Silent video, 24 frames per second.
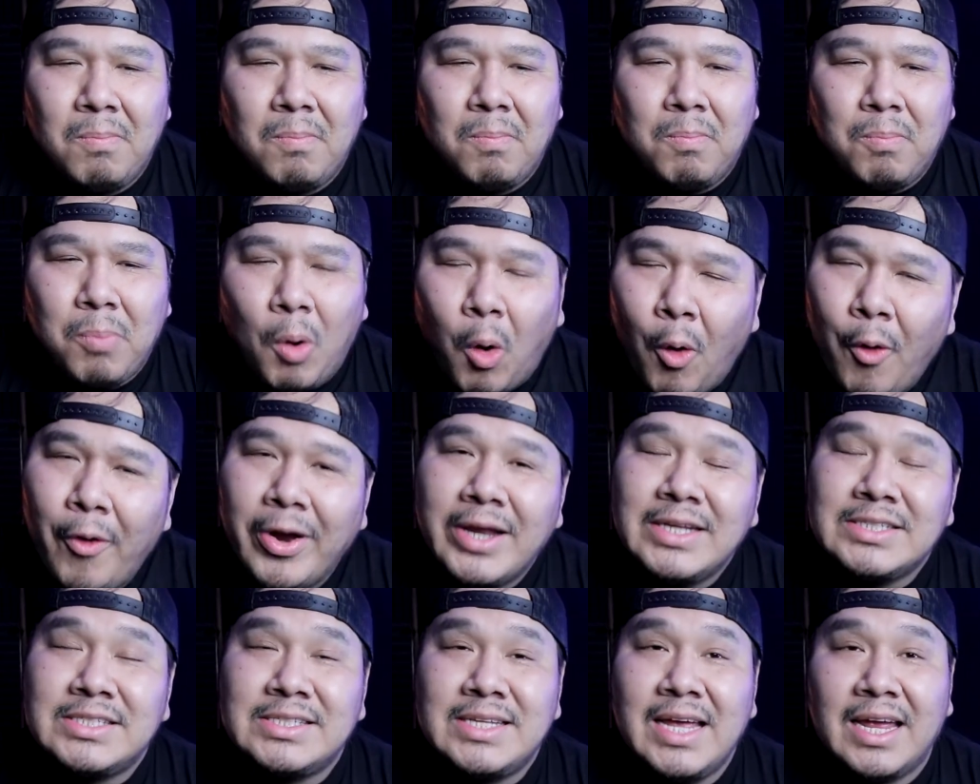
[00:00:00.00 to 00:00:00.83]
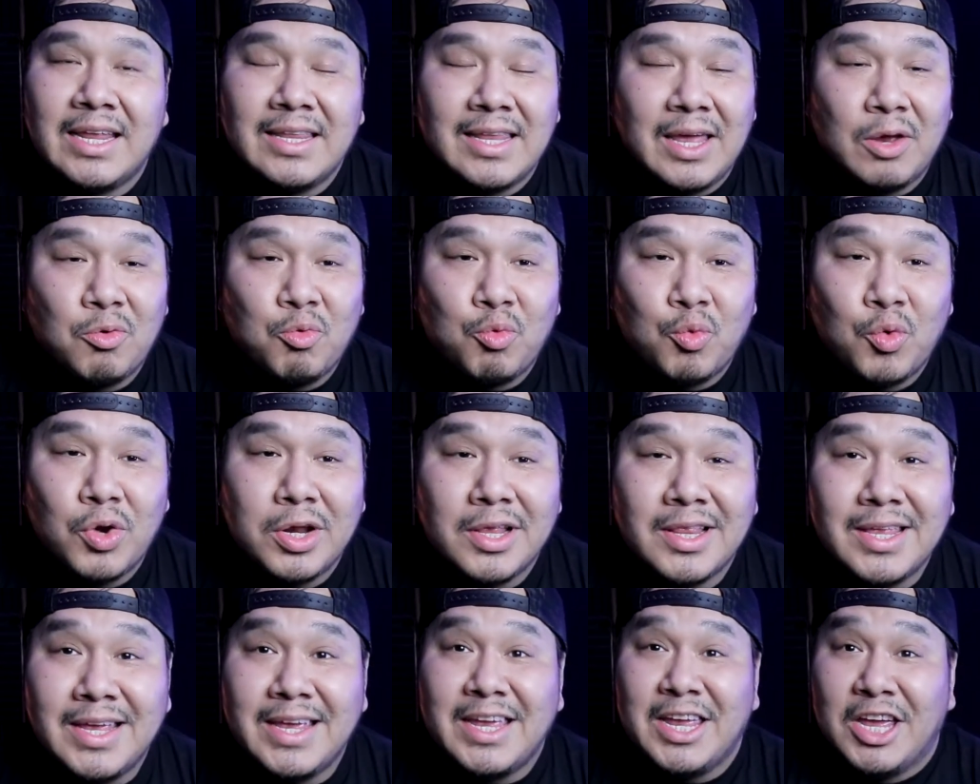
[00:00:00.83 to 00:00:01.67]
points that
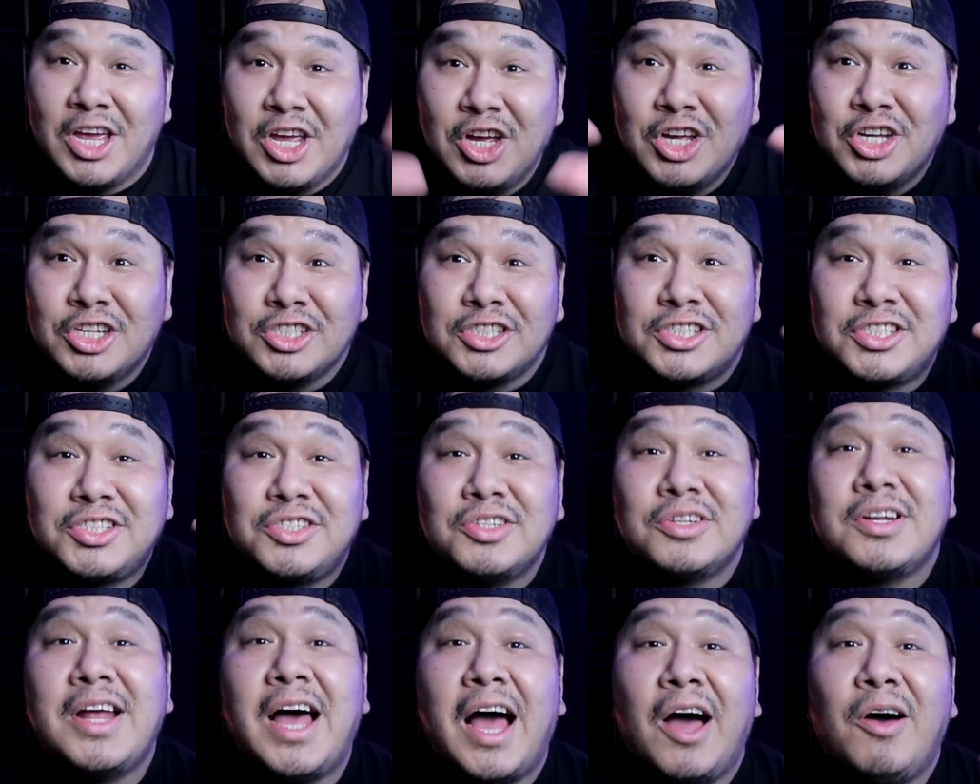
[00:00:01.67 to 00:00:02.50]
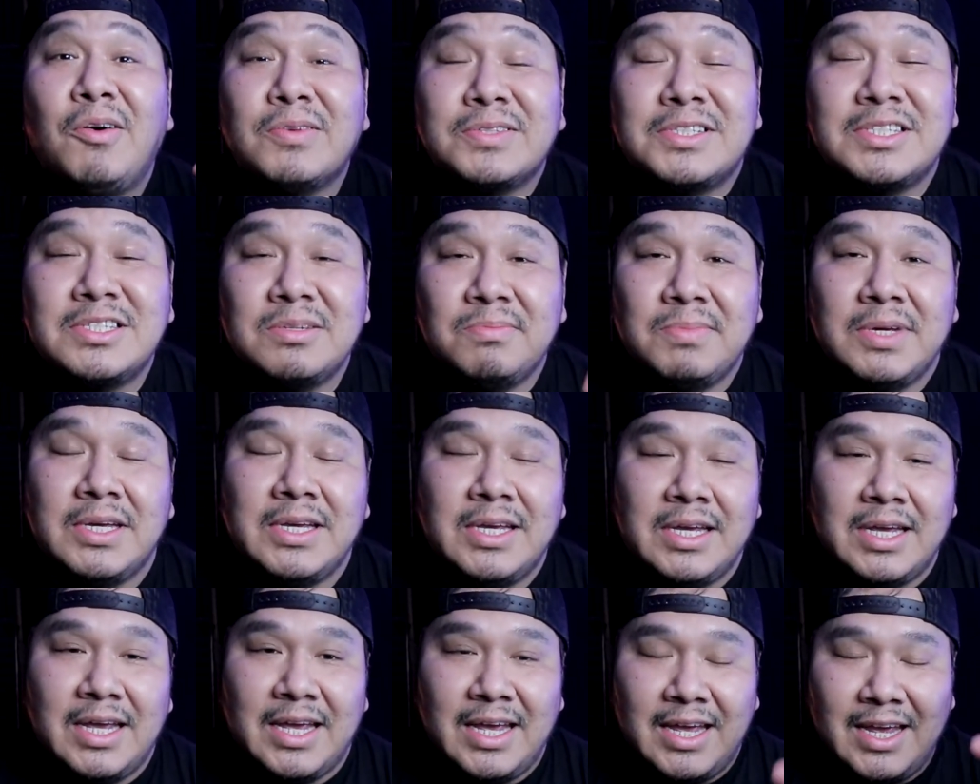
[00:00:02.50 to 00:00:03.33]
really stood out to
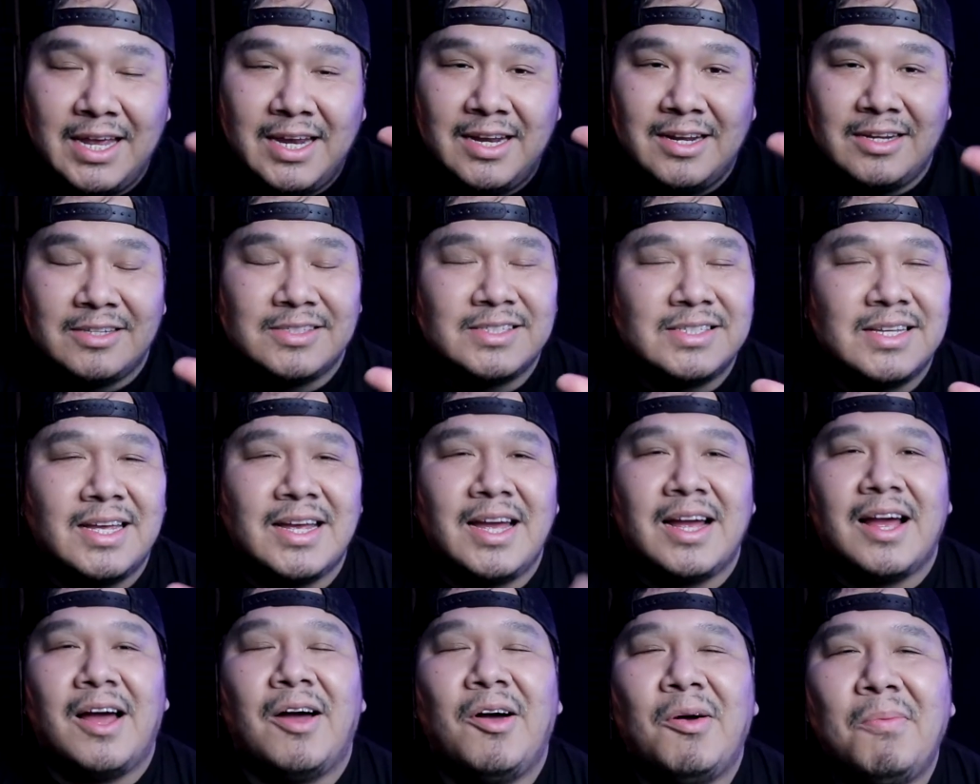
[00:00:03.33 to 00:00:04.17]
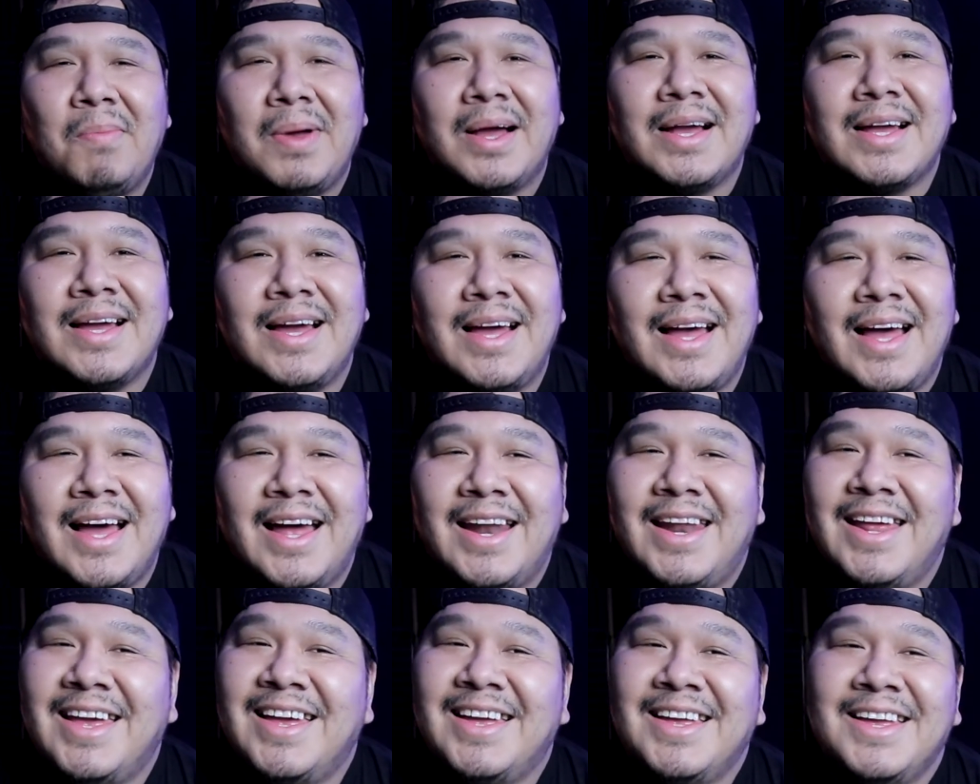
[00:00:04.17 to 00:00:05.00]
me, and I was like, oh my
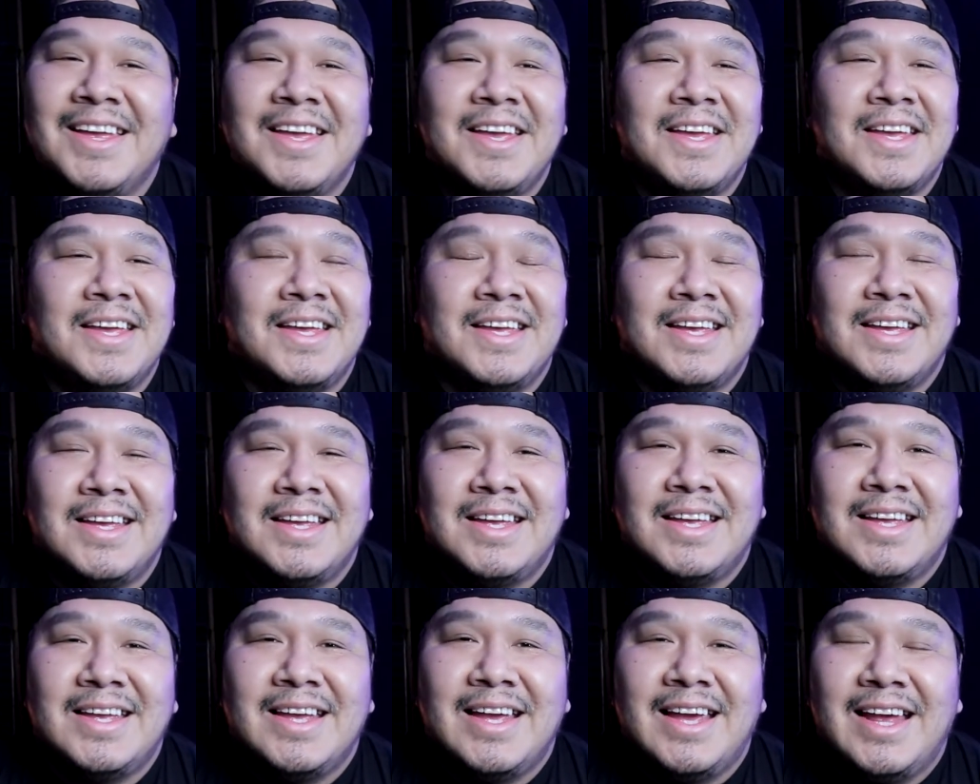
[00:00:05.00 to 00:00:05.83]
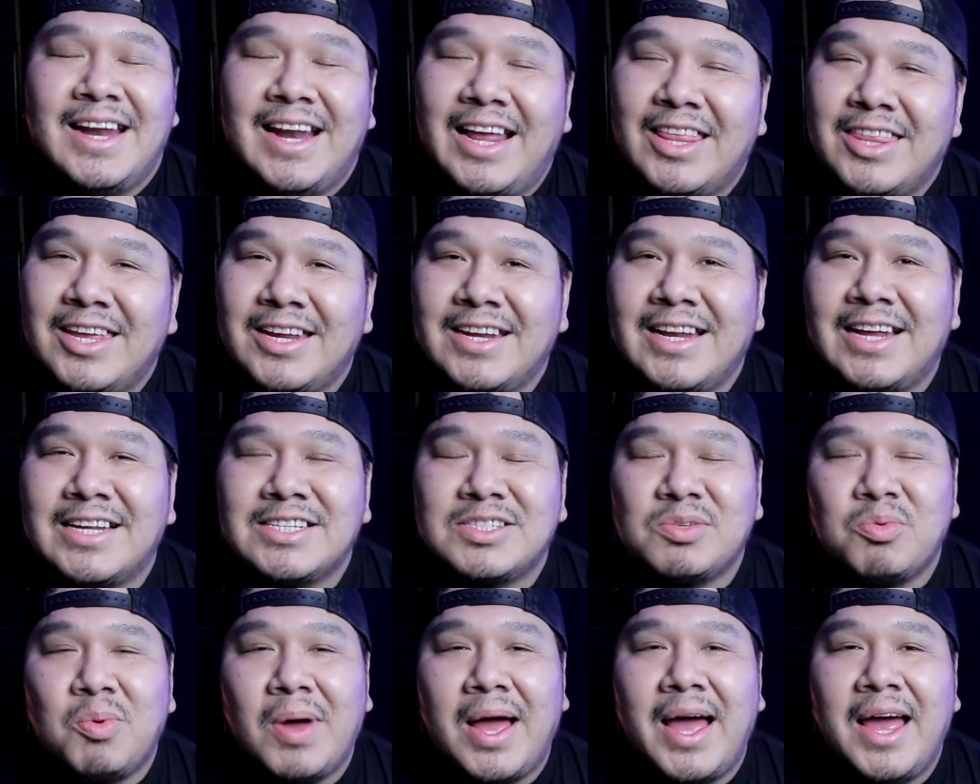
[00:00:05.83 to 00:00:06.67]
God. And I think
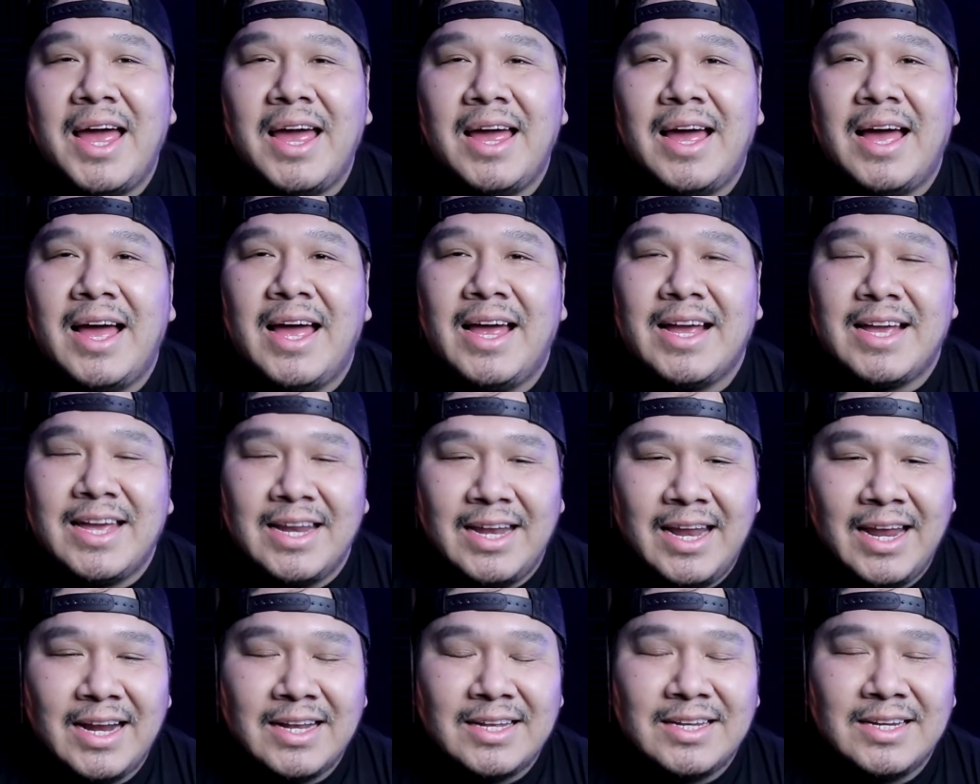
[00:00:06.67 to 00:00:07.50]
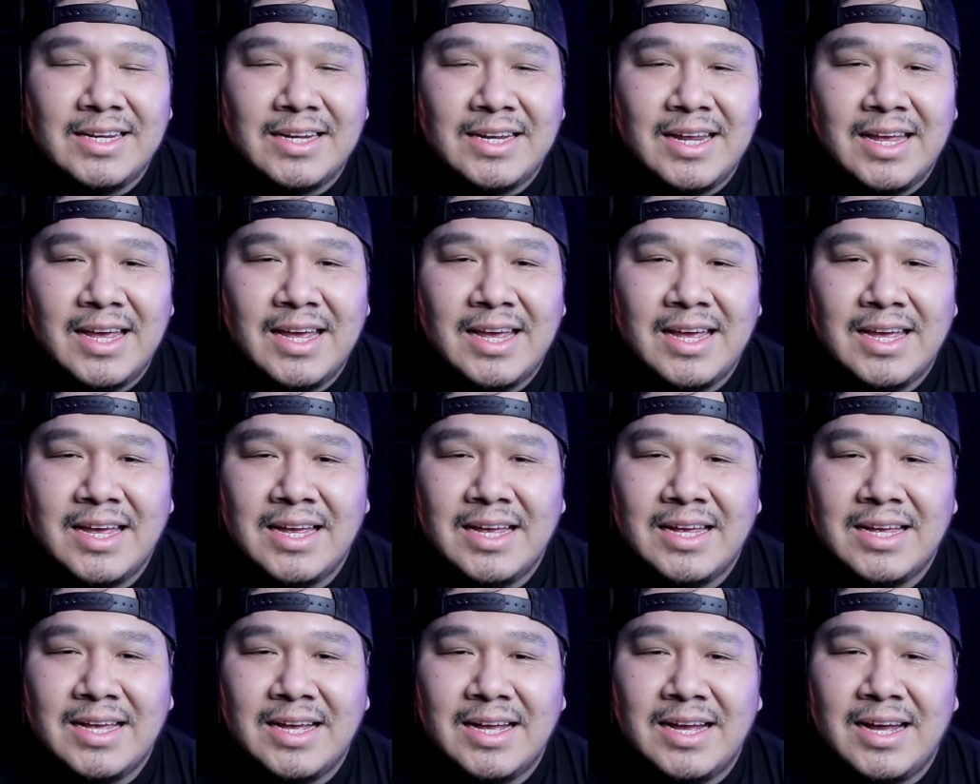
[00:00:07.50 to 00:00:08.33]
that's why I connected
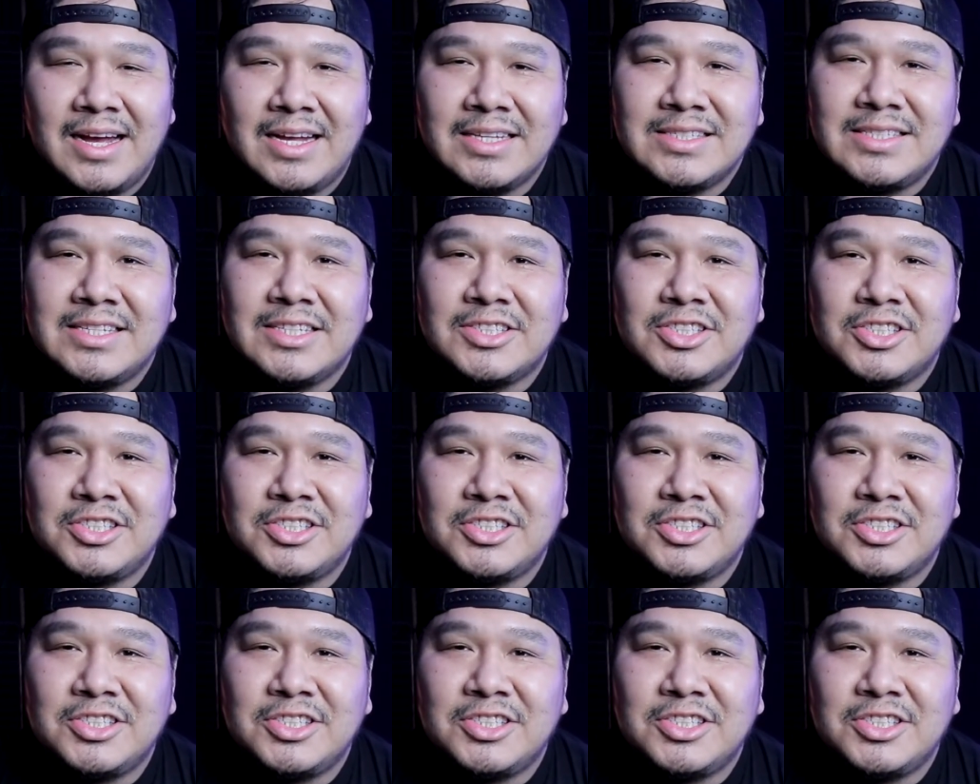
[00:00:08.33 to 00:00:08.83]
on such a